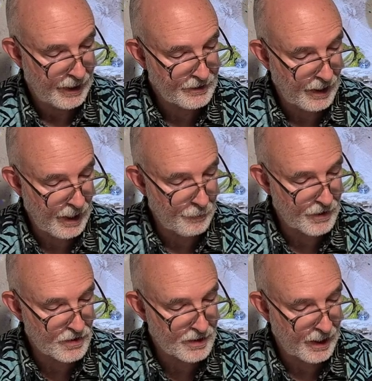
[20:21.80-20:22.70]
As
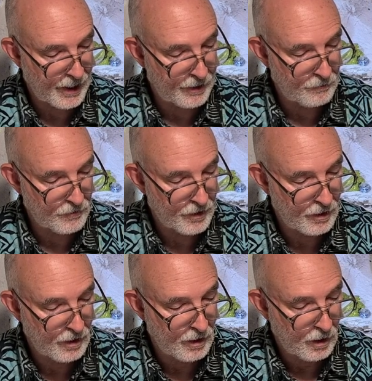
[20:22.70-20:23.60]
Amos said,
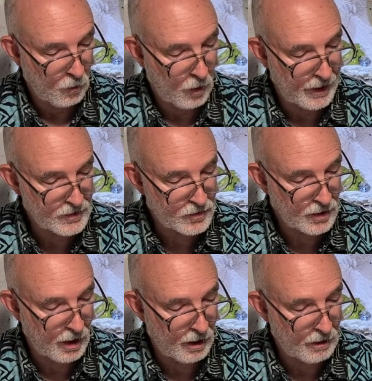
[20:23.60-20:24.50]
"What
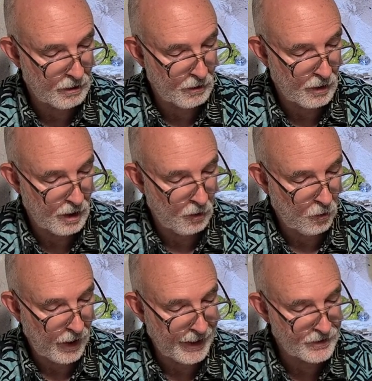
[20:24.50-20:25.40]
sorrow
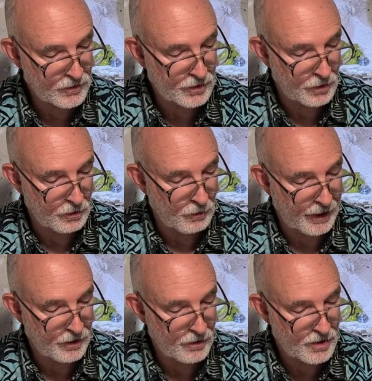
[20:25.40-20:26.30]
awaits you
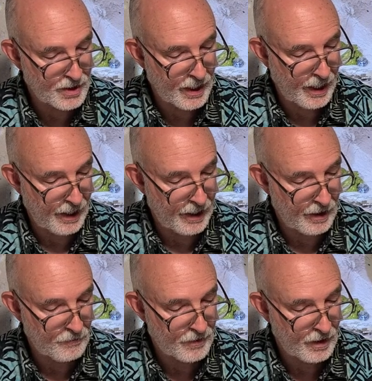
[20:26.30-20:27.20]
when you
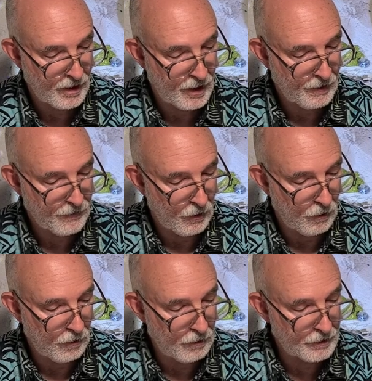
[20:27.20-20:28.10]
say, 'If
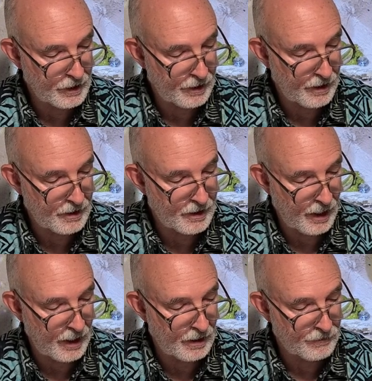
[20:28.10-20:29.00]
only the
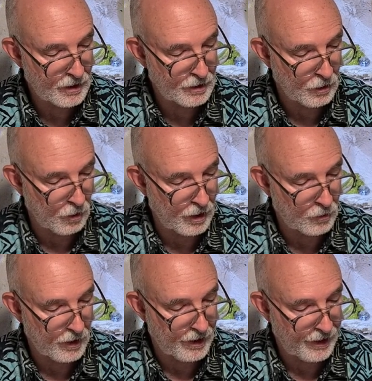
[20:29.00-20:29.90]
day of the
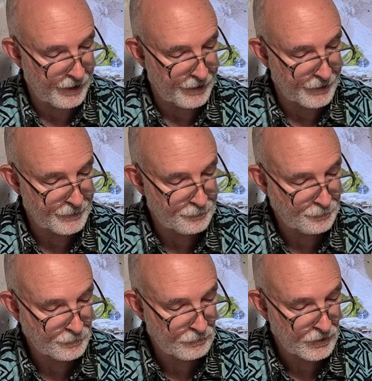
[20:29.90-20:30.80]
Lord were here.'
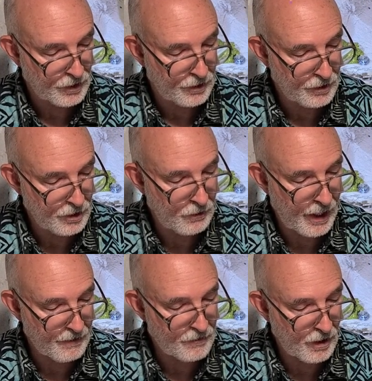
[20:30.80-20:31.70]
You
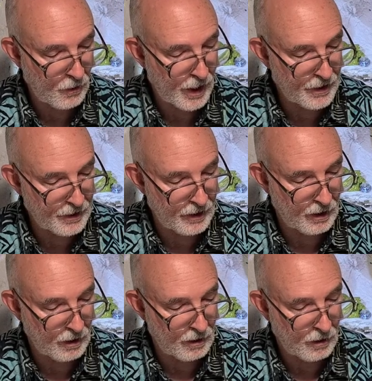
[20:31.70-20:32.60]
have no
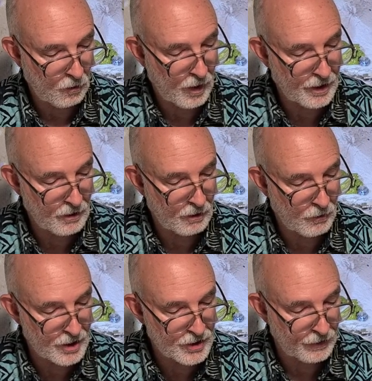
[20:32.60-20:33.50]
idea what you're
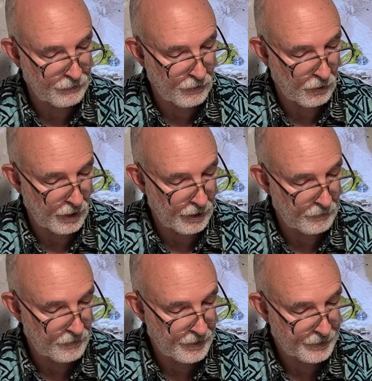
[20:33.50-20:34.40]
wishing for.